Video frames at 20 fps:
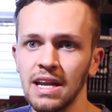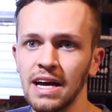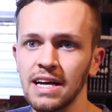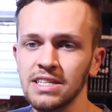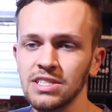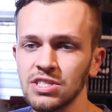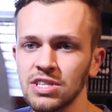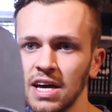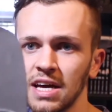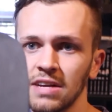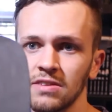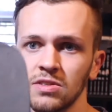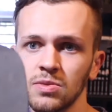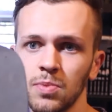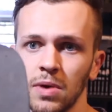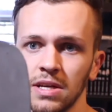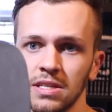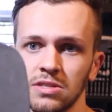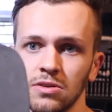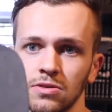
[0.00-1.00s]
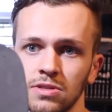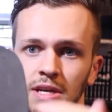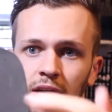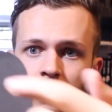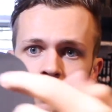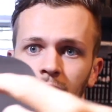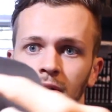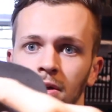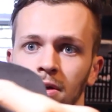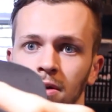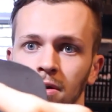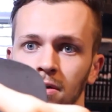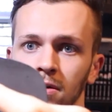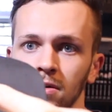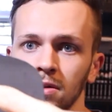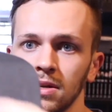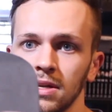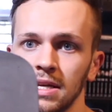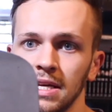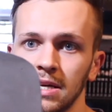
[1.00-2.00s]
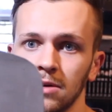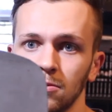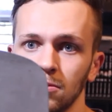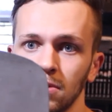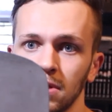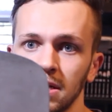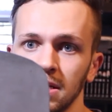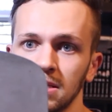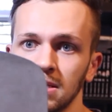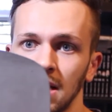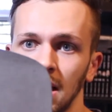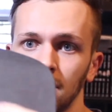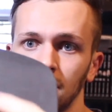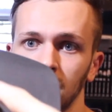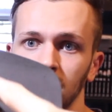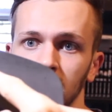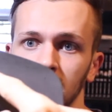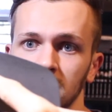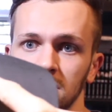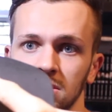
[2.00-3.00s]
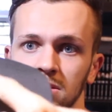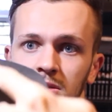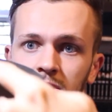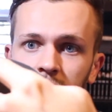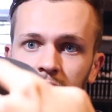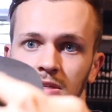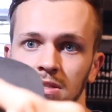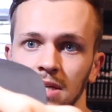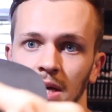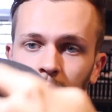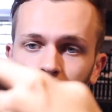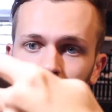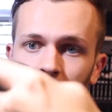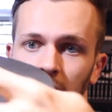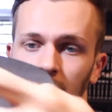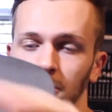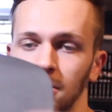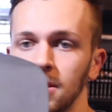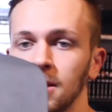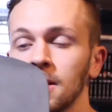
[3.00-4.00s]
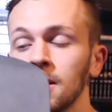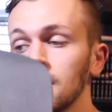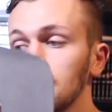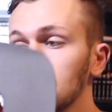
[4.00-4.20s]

I just kind of space those out equally, top of this to top of that one.